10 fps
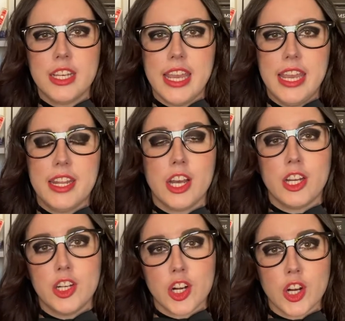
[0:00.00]
in a
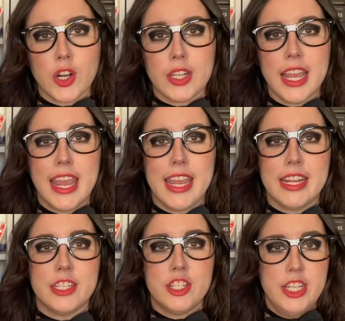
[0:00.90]
girl
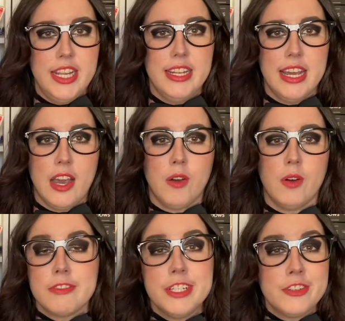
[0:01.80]
and she
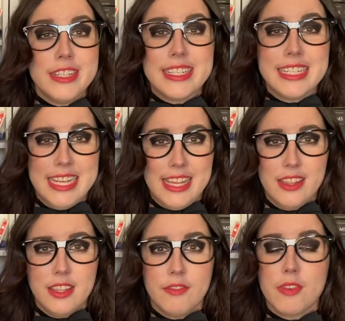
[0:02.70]
now retrieves teeth
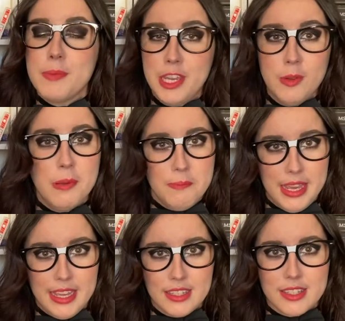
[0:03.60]
from human
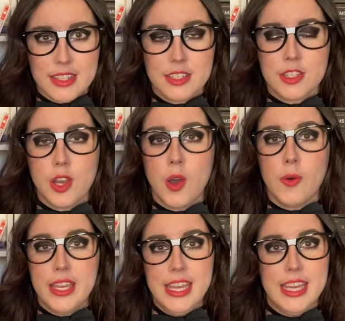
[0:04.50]
beings. So
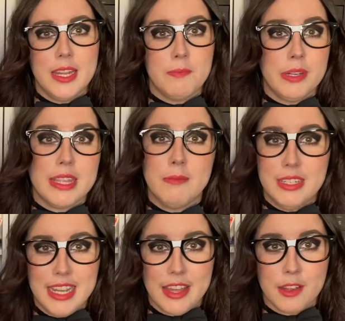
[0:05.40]
he can put them
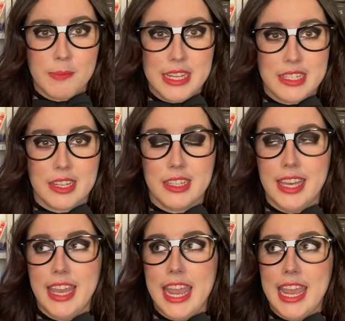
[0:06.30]
together
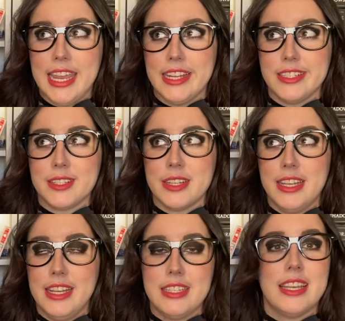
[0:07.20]
basically, and
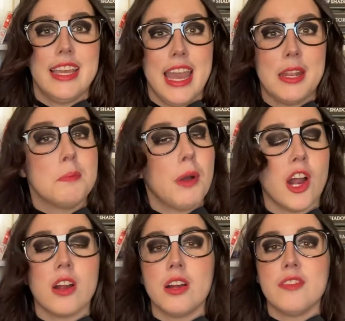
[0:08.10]
it's again
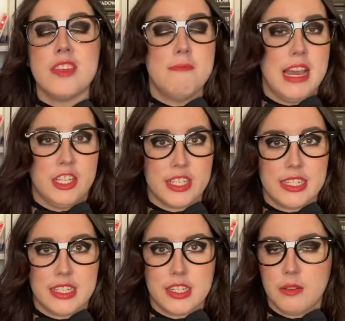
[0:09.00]
part of the magic
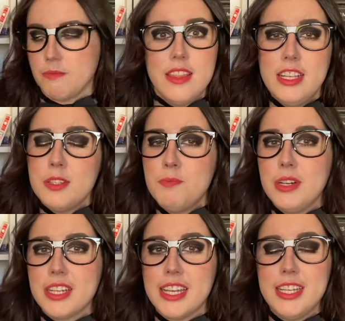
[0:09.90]
system. This
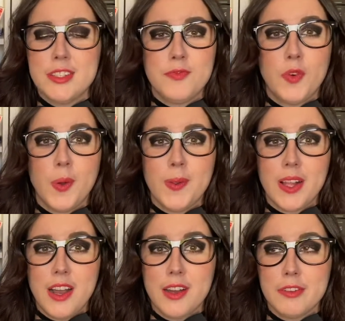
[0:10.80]
book is full
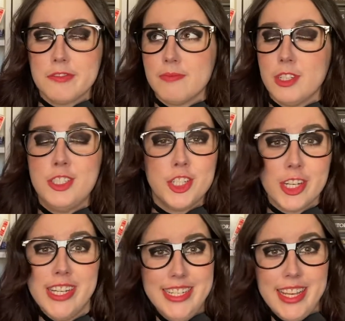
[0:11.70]
of
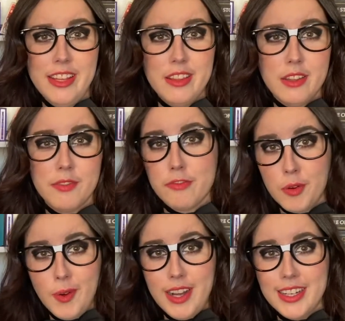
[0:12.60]
dirty teeth, for
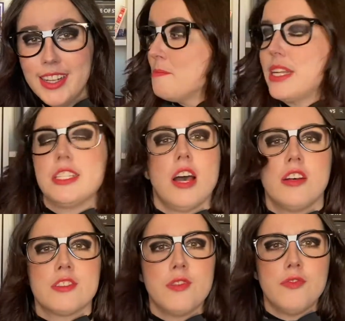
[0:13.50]
one, but it's
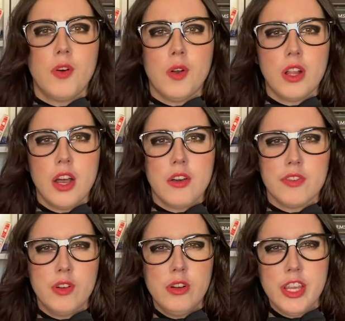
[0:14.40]
also full of
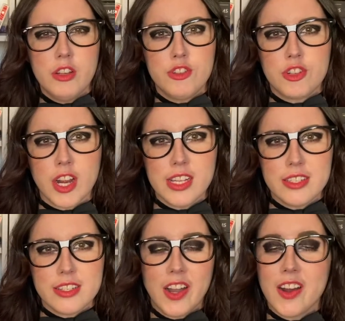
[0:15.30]
who do you
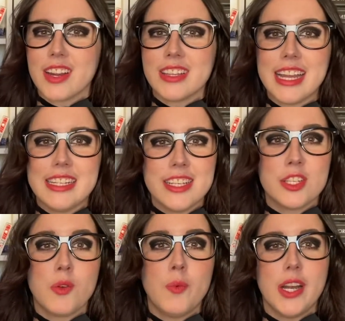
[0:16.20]
trust? Are
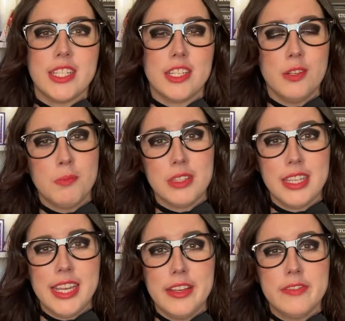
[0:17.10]
alliances what you
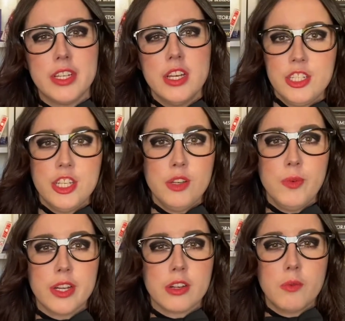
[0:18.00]
believed? Do you
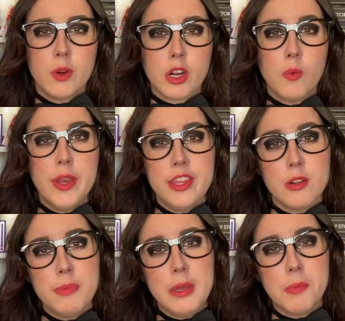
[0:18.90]
work with
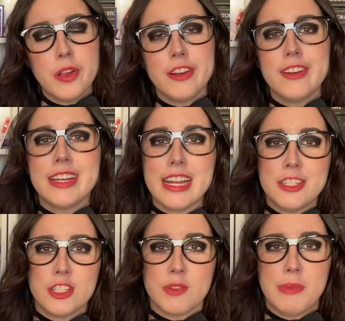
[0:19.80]
your people or
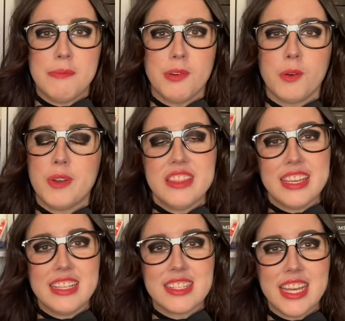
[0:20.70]
against your people when
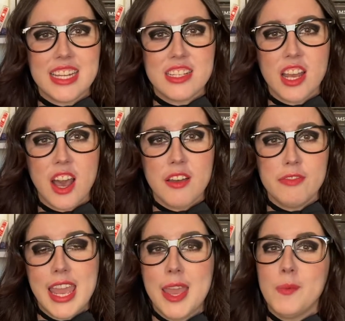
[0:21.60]
things get
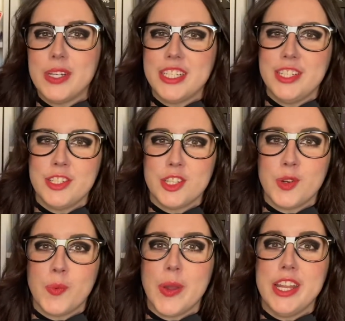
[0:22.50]
tough? And what do you
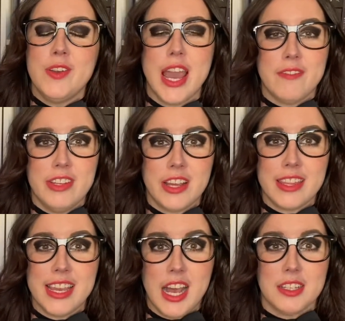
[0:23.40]
do when you have
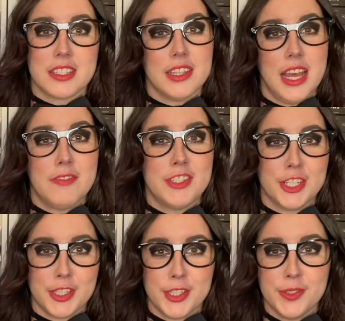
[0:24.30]
nothing else left
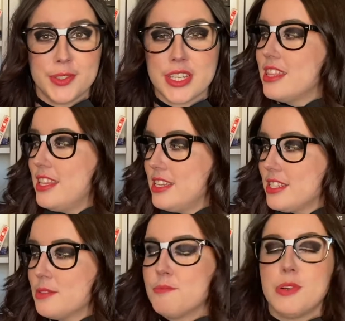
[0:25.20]
to lose?
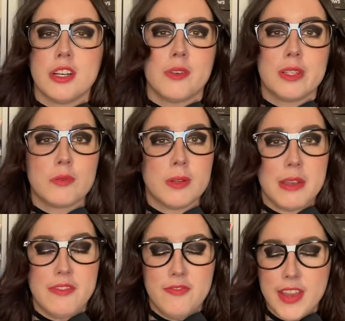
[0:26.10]
This book was one of
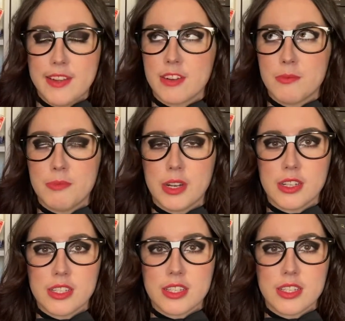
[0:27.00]
my favorite
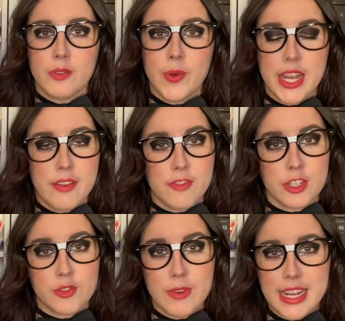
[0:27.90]
books when I
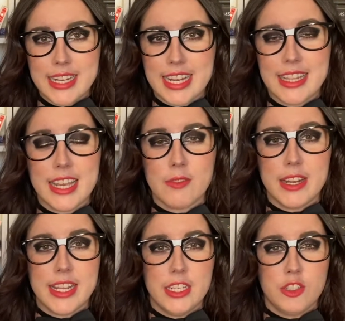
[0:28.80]
first read it. I think I
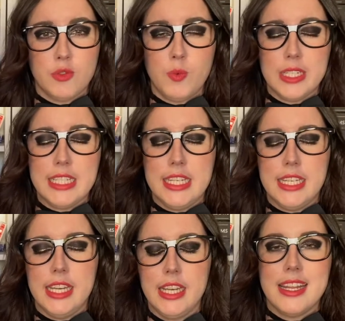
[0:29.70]
read it in
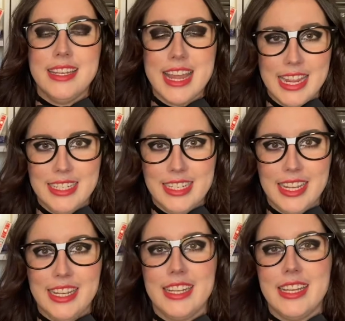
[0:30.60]

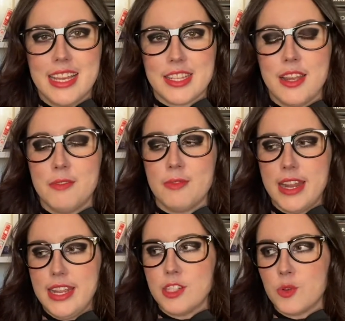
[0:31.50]
2019. Yes, I
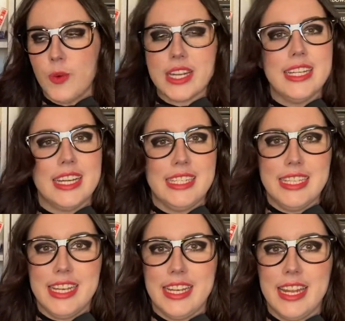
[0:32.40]
read it in
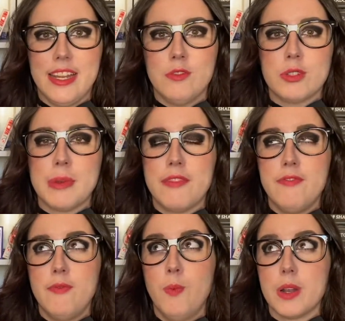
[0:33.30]
2019, and it was
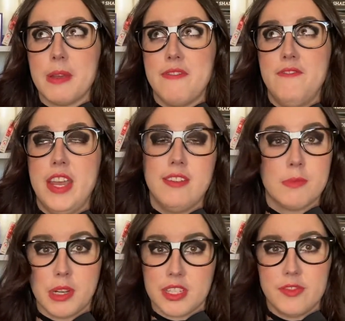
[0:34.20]
one of my favorite
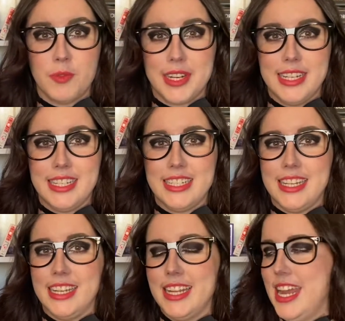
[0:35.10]
books of
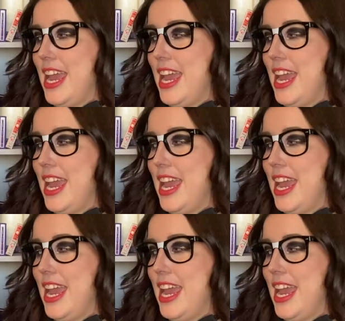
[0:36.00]
2019.